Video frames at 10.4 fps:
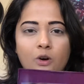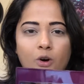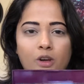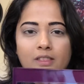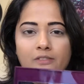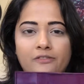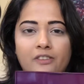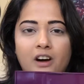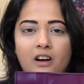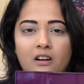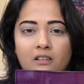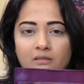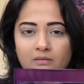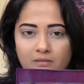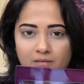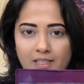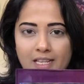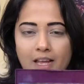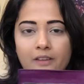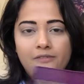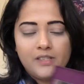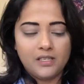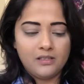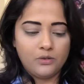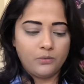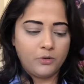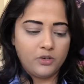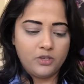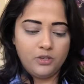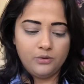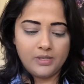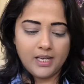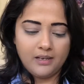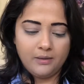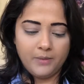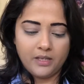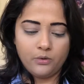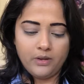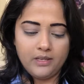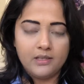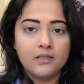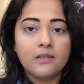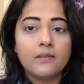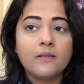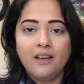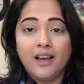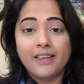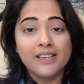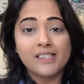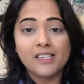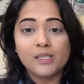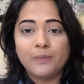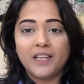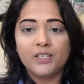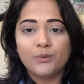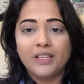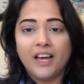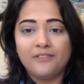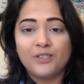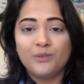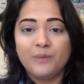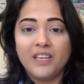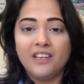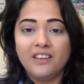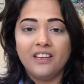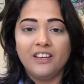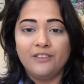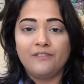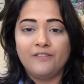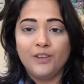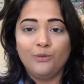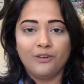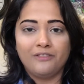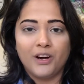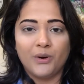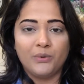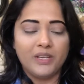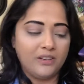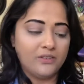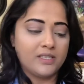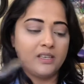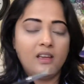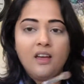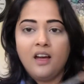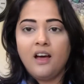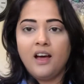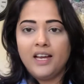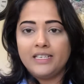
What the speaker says: on the far left, so I'm going to use that in my crease. I guess this palette will have to be in a few of our videos. I